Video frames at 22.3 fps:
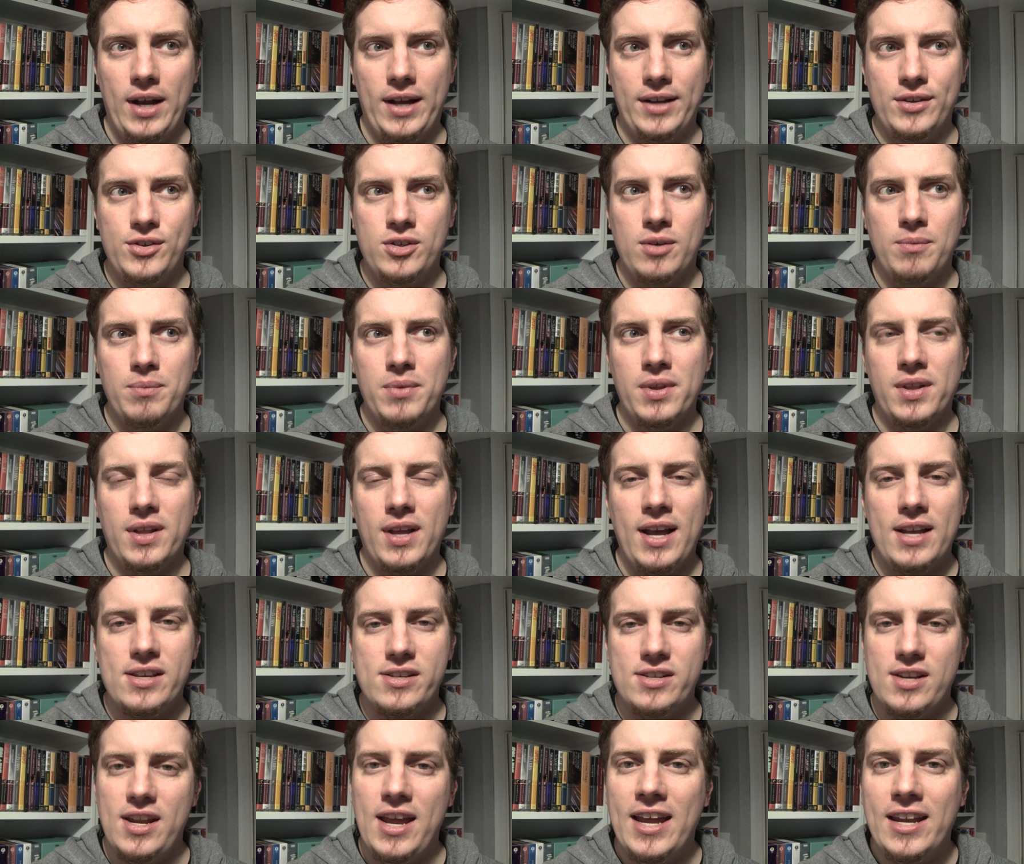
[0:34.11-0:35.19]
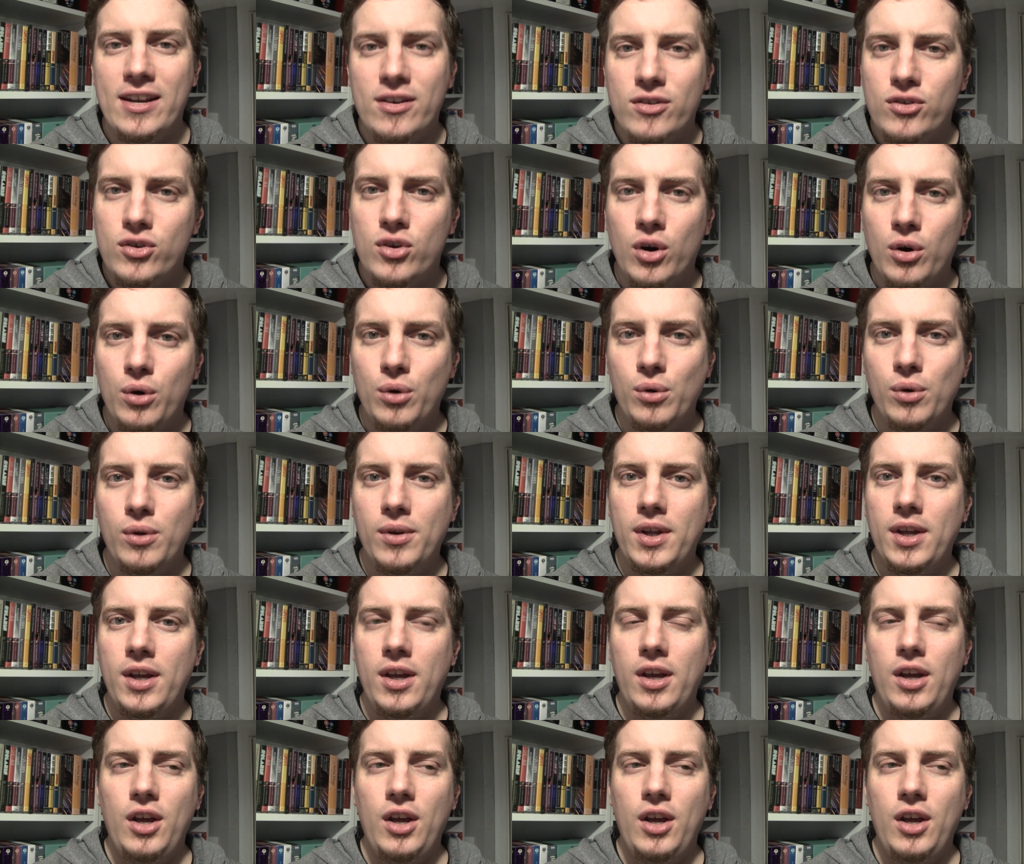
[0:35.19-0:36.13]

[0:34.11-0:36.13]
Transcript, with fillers: as something that has an end goal